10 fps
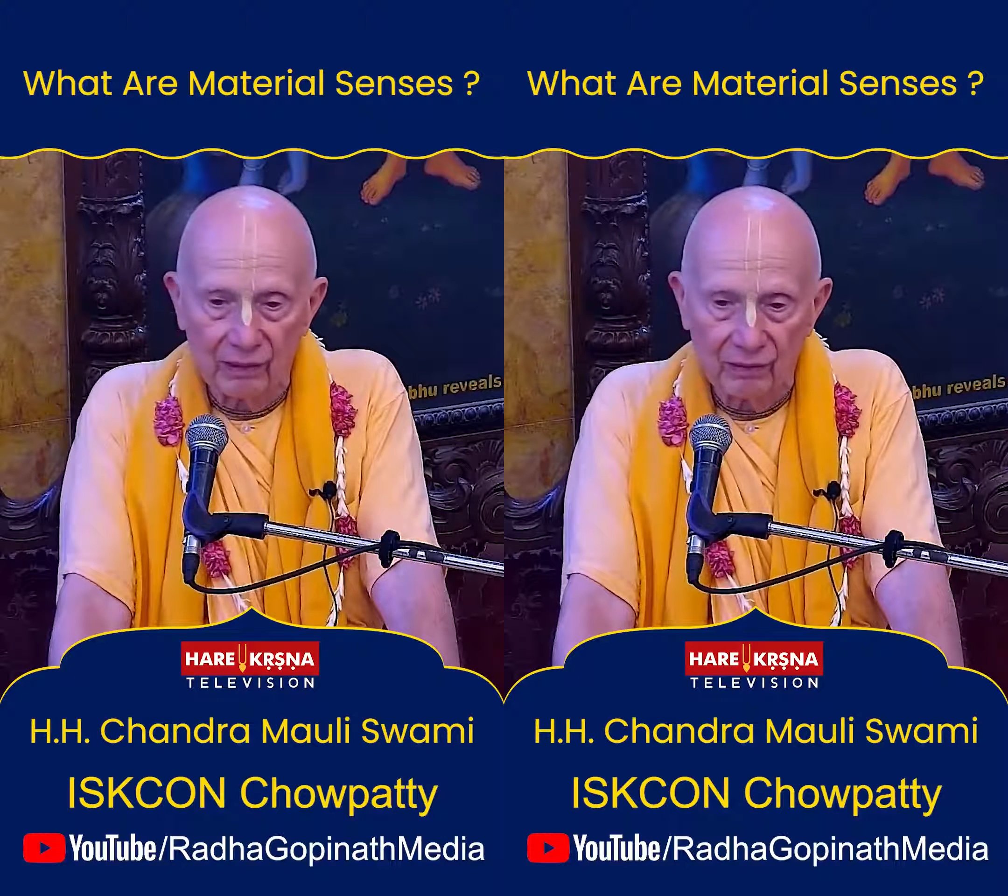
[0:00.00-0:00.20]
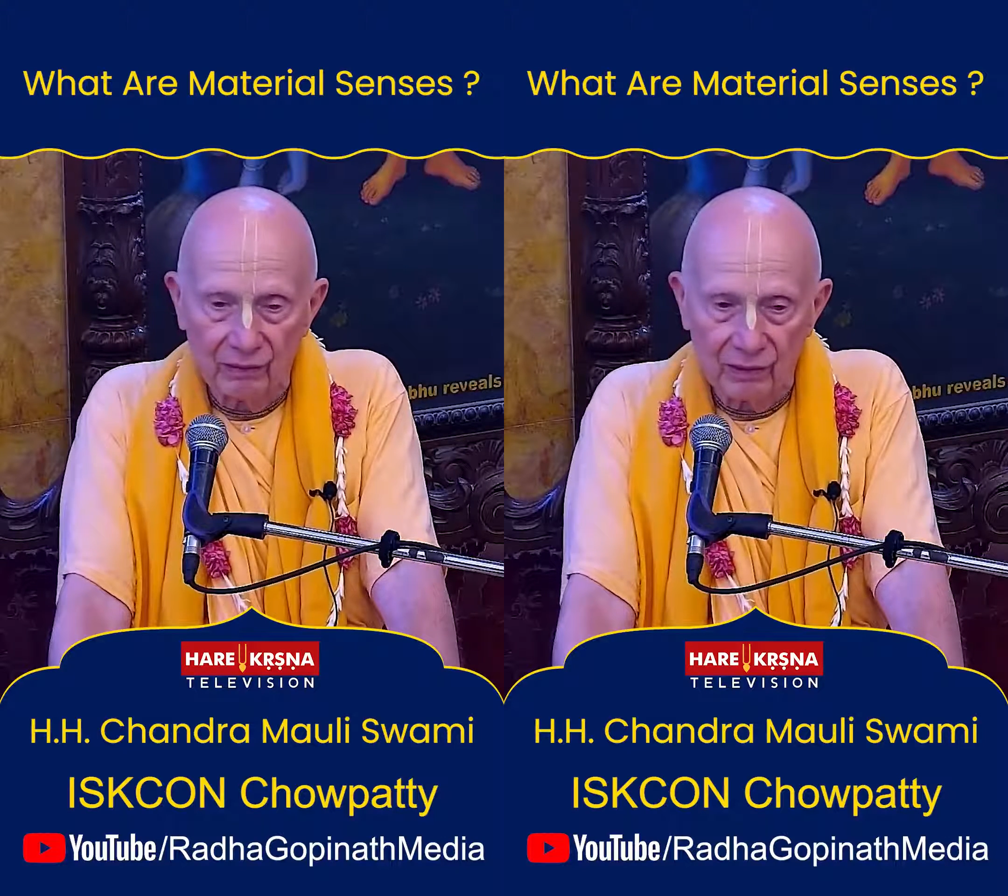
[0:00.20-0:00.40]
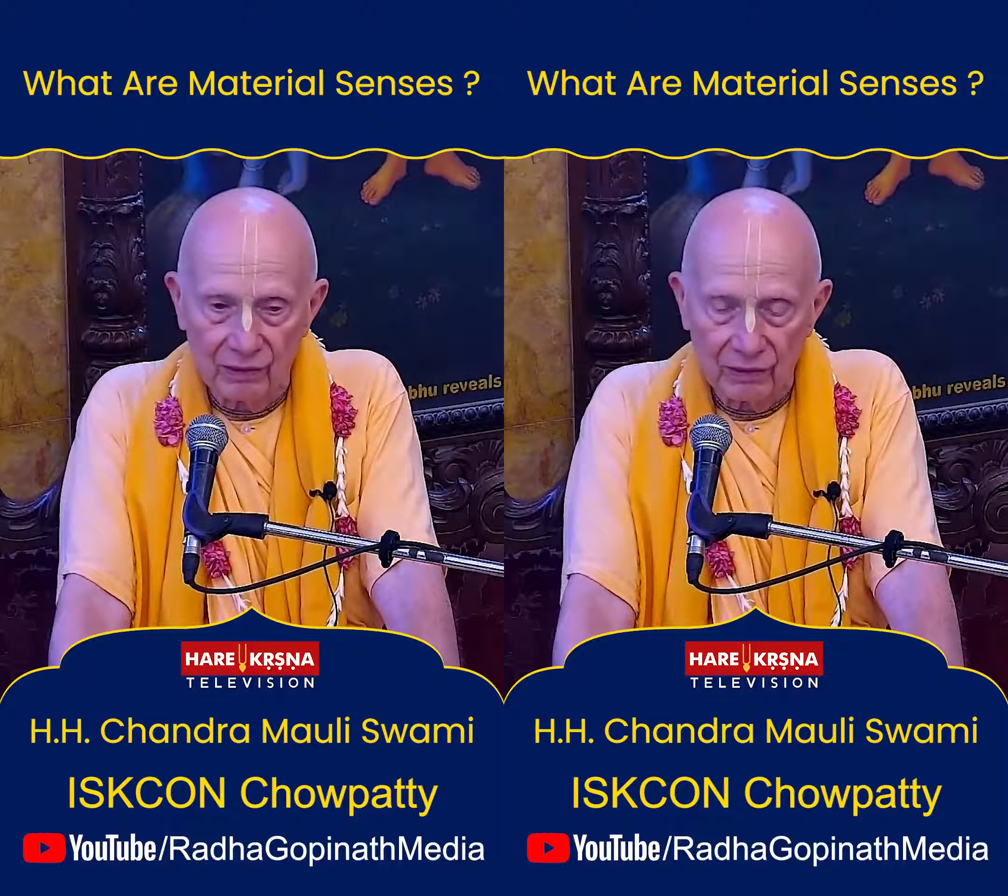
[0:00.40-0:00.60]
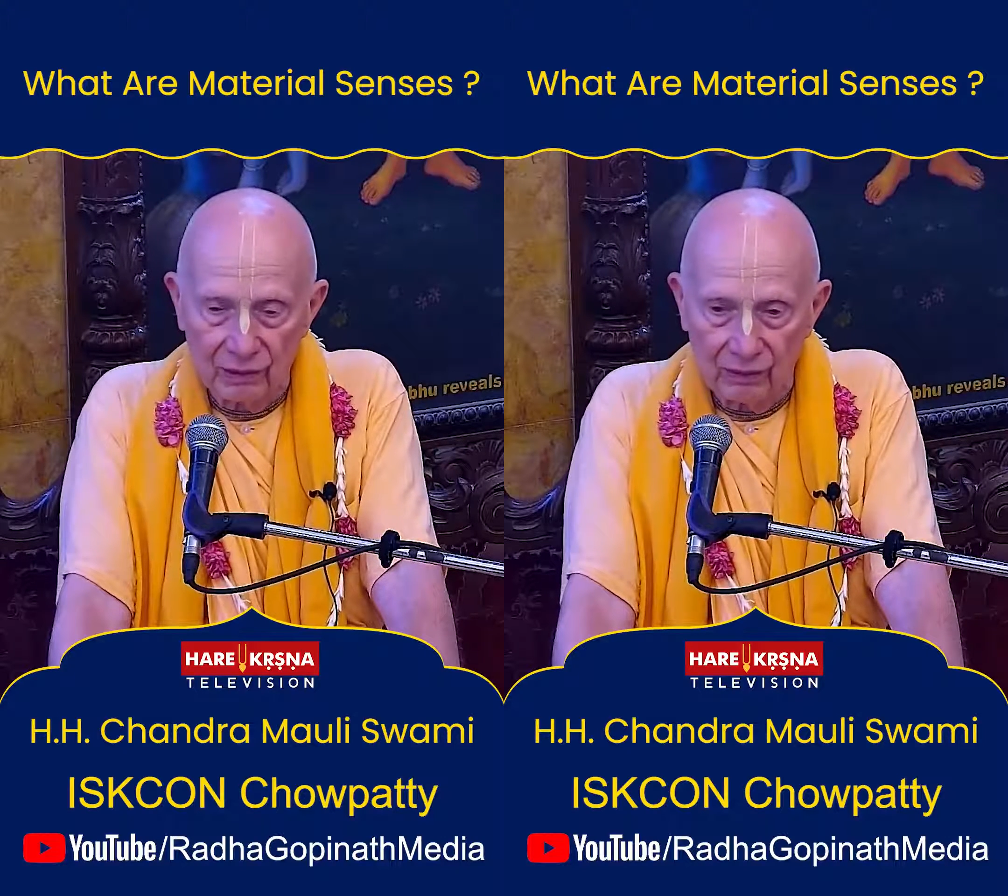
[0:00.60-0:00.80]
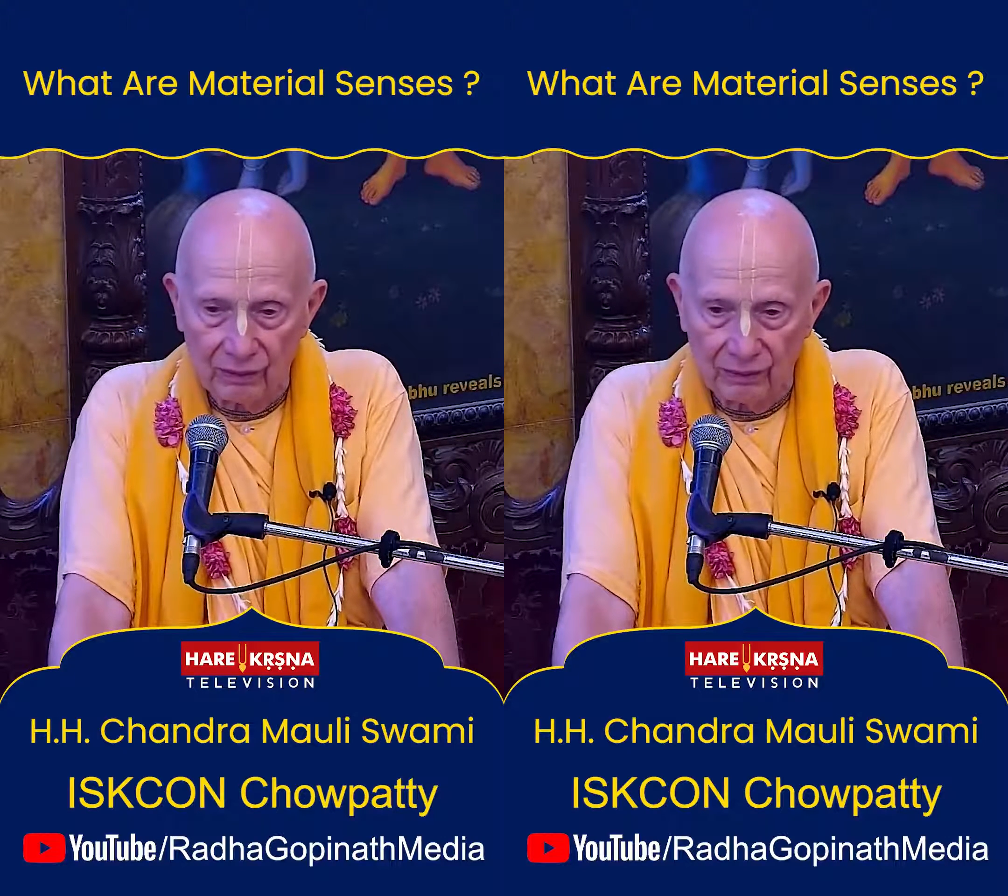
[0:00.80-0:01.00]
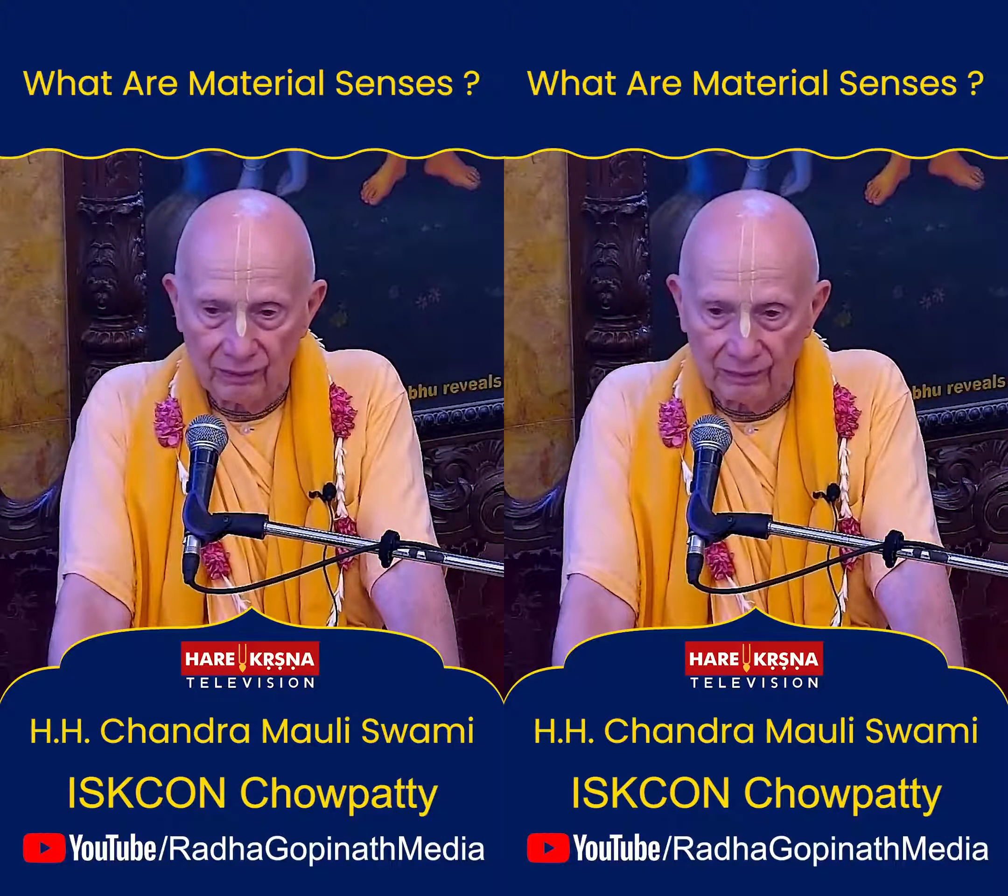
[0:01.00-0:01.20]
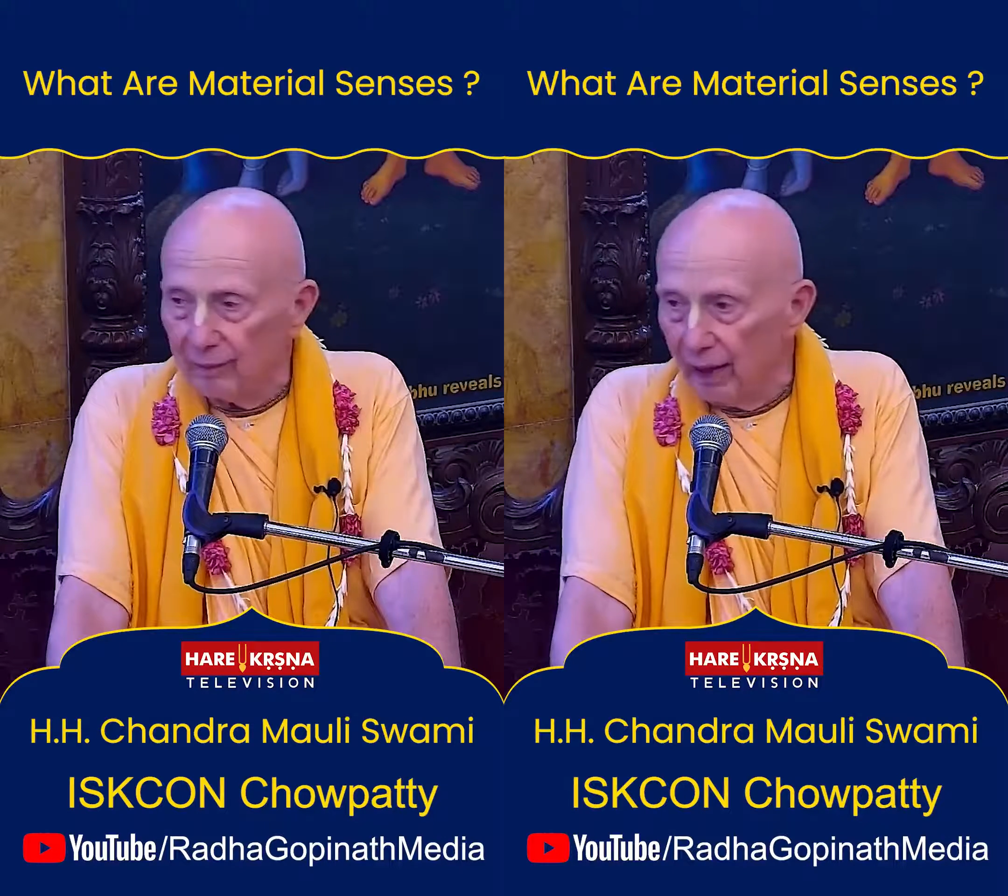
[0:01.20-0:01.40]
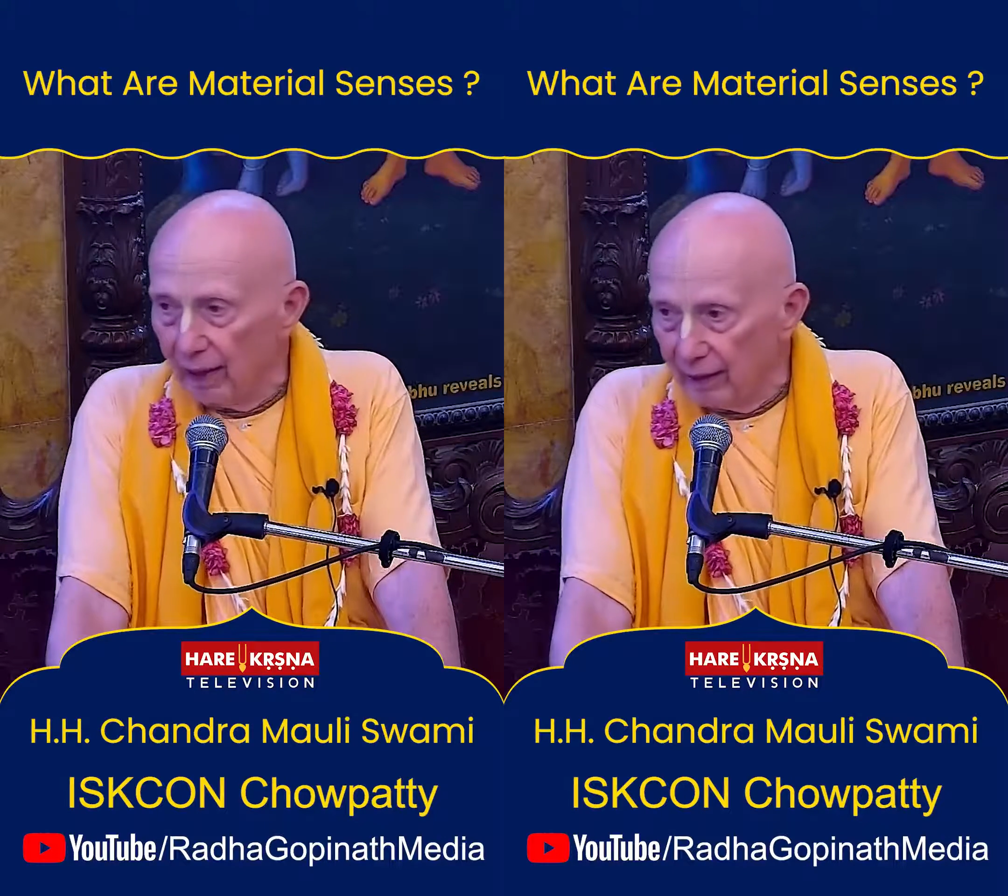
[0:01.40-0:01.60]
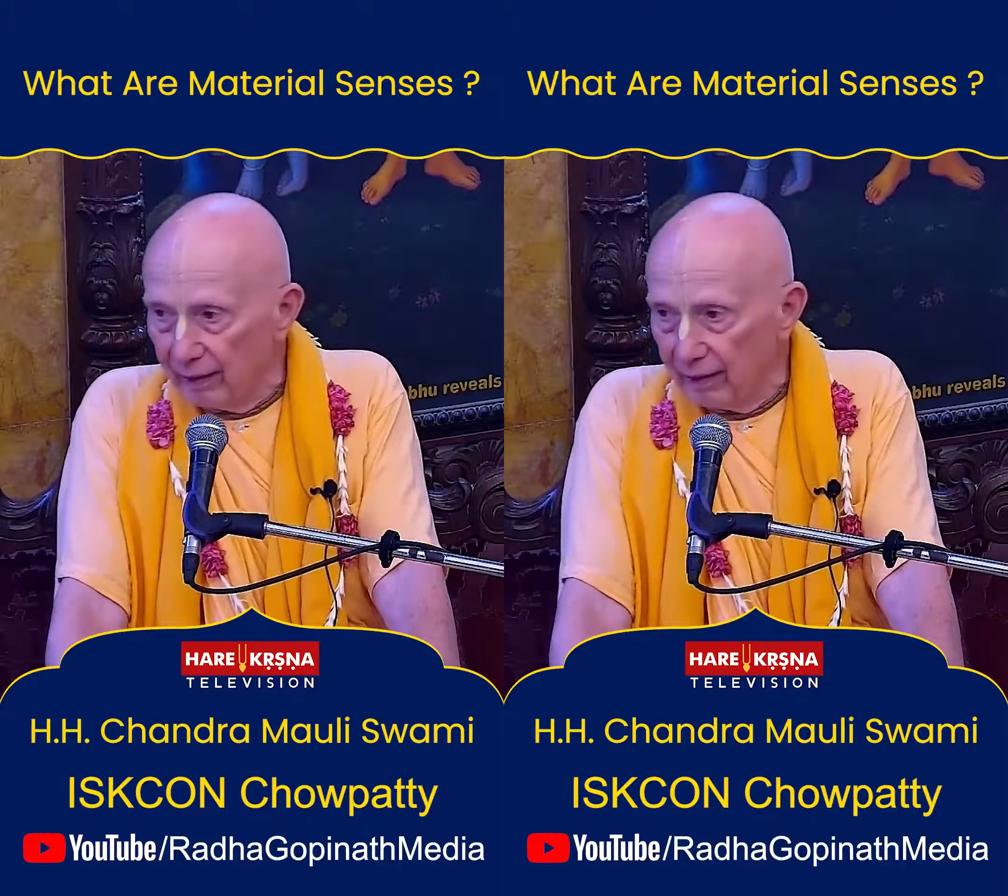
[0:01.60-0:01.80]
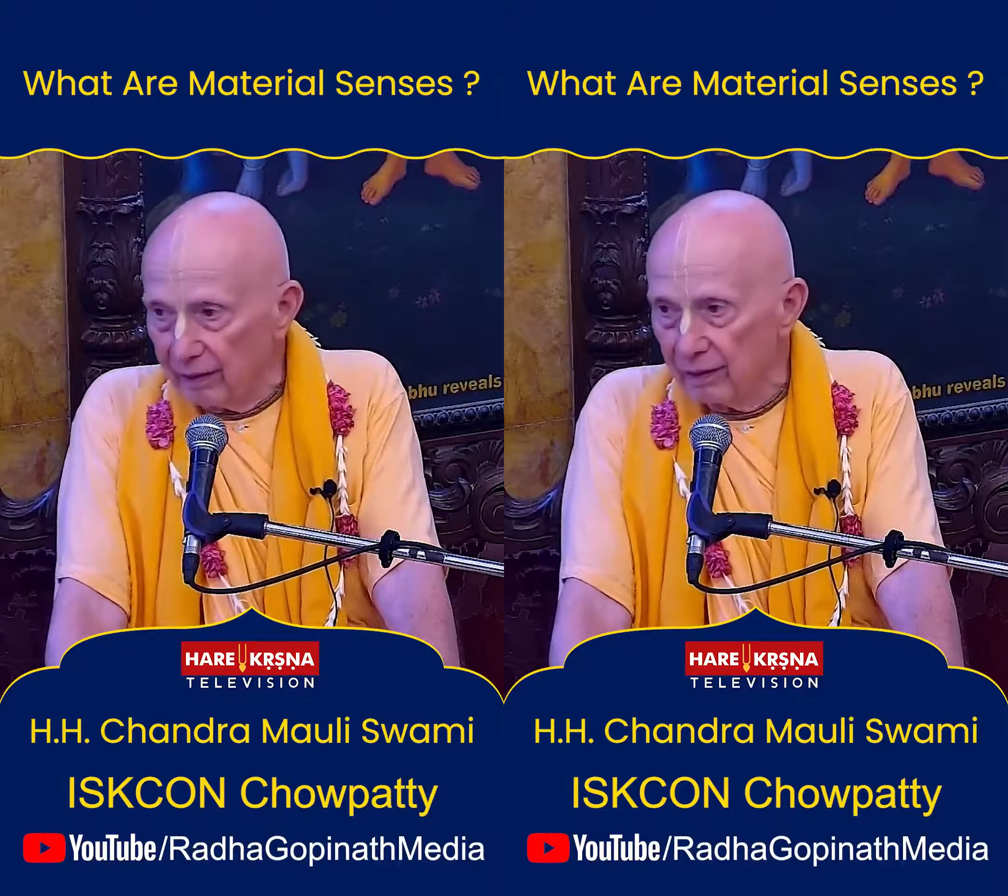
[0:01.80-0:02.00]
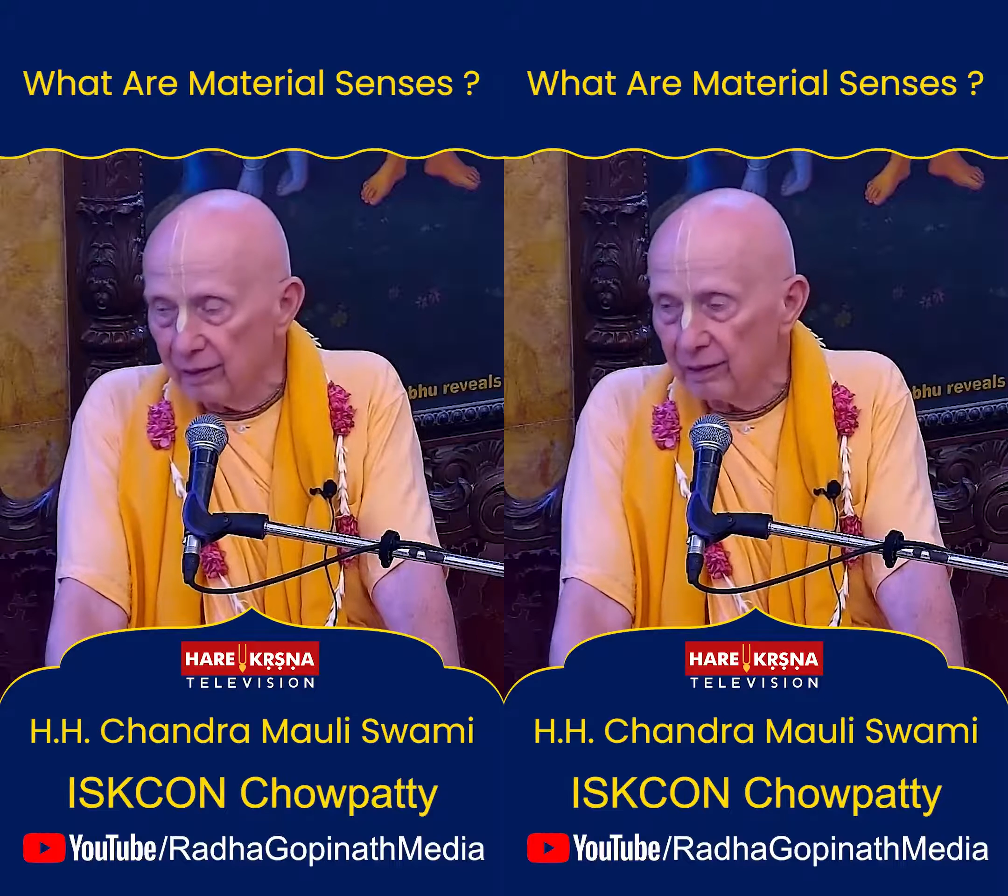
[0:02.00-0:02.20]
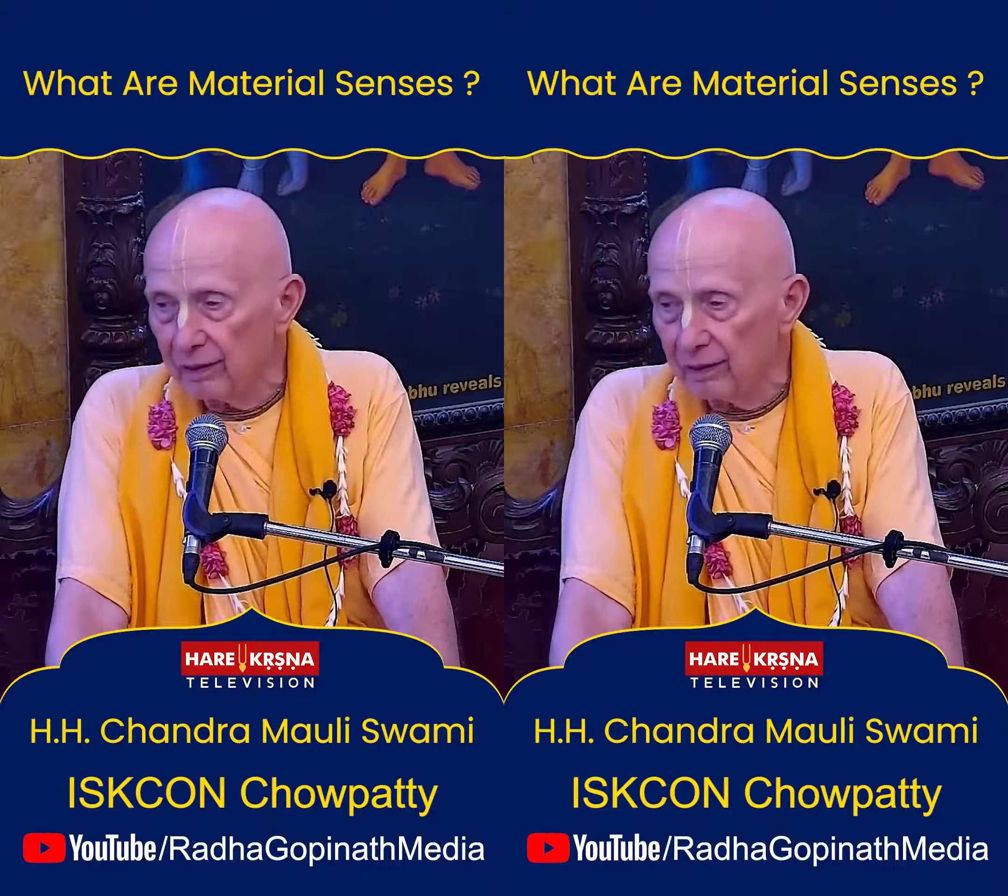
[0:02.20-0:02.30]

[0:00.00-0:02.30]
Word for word: over the soul. The mind,